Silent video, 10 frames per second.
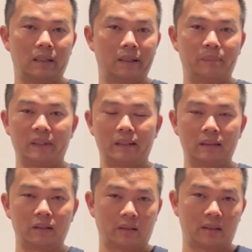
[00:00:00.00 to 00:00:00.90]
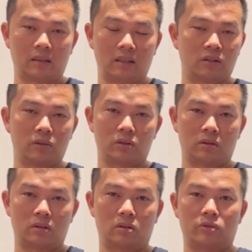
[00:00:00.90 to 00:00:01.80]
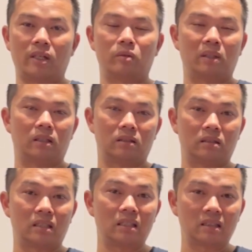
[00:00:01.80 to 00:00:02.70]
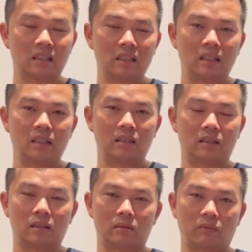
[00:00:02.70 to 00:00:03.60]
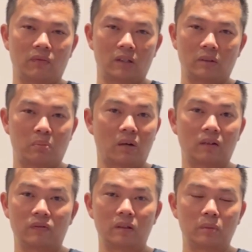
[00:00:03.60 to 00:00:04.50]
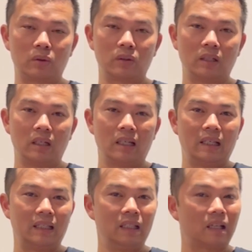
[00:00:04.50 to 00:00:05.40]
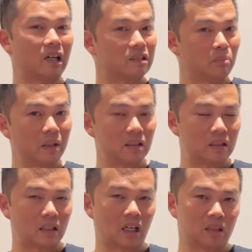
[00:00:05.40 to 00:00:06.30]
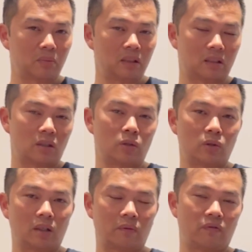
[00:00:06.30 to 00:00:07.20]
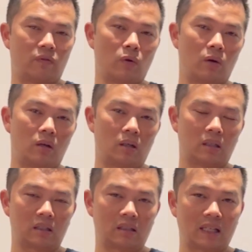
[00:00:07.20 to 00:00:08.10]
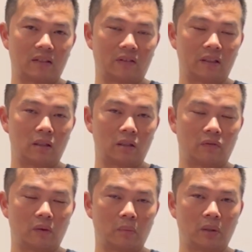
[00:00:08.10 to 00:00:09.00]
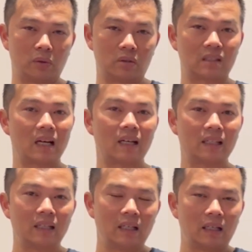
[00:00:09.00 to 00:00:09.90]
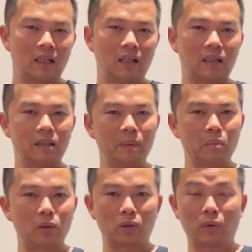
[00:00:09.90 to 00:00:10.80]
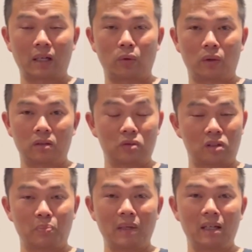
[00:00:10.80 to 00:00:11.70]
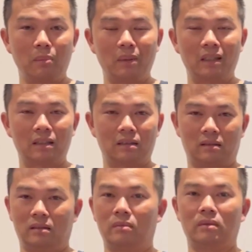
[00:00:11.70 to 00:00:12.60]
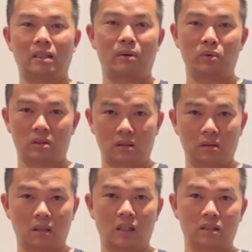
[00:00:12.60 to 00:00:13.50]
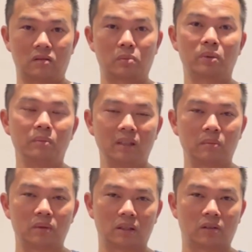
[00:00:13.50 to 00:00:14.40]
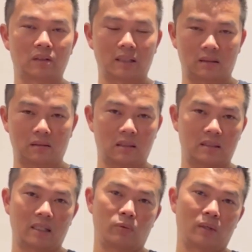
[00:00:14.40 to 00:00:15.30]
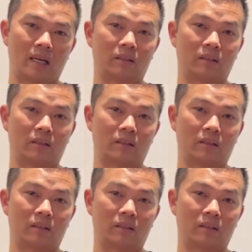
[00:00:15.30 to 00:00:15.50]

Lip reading: But I chose Strangler because it's easy, it's very profitable. It didn't cost much. It cost me a total of $495 for both sides. A little bit more than what I want to spend, but that was the cost of the premium, so that's exactly what I had to